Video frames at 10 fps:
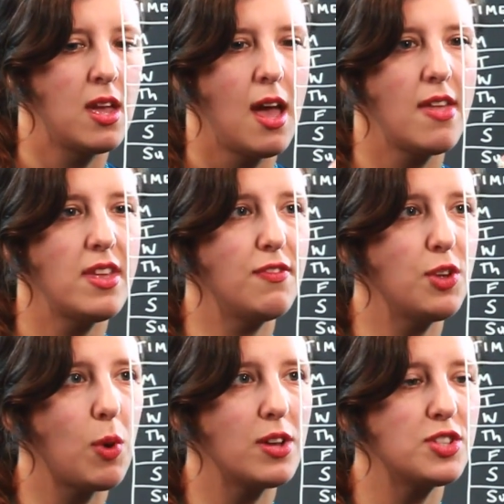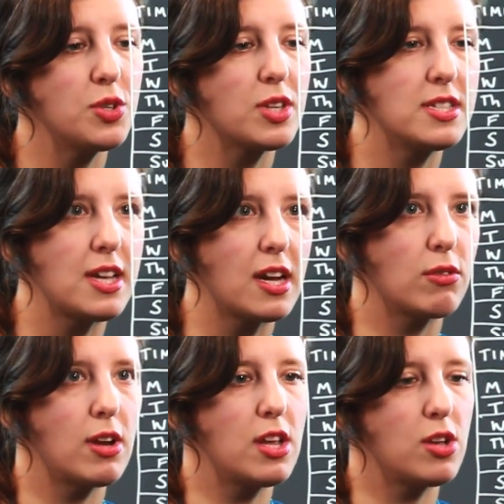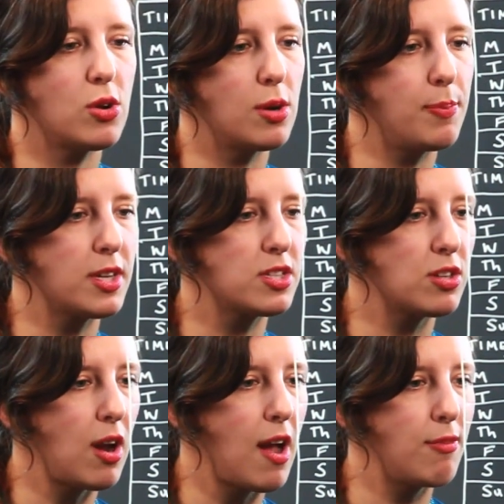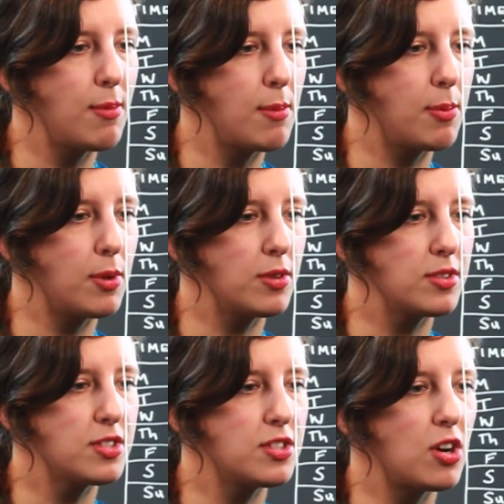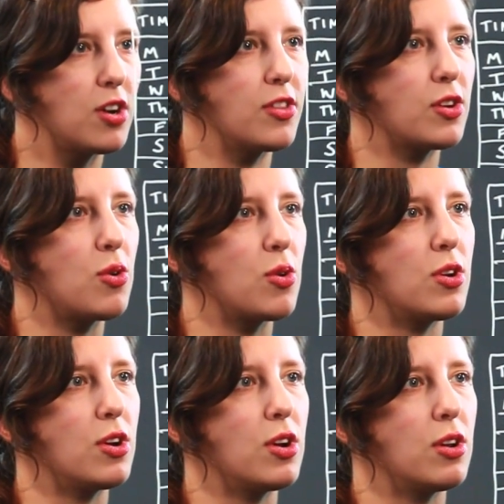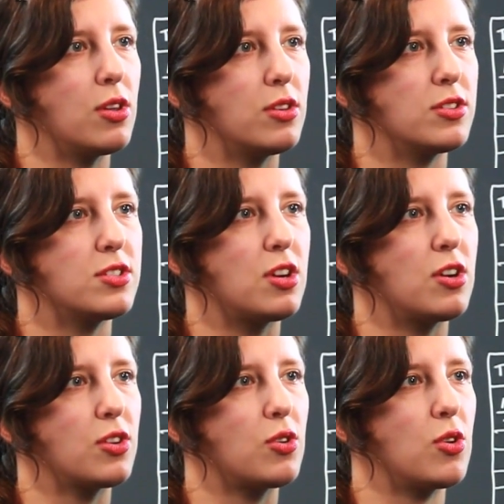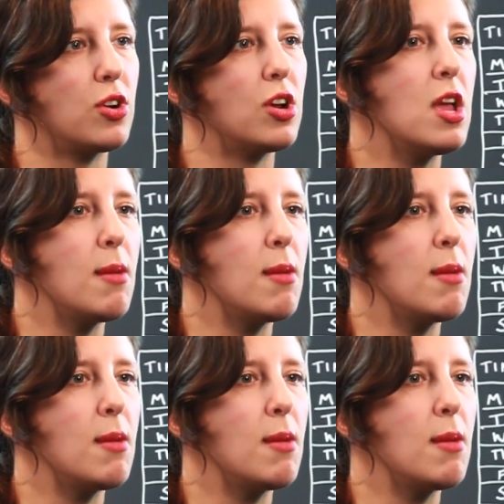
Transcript: And then if you want to, you can decorate your pictograph. Maybe put a little star in the corner, little star in the corner.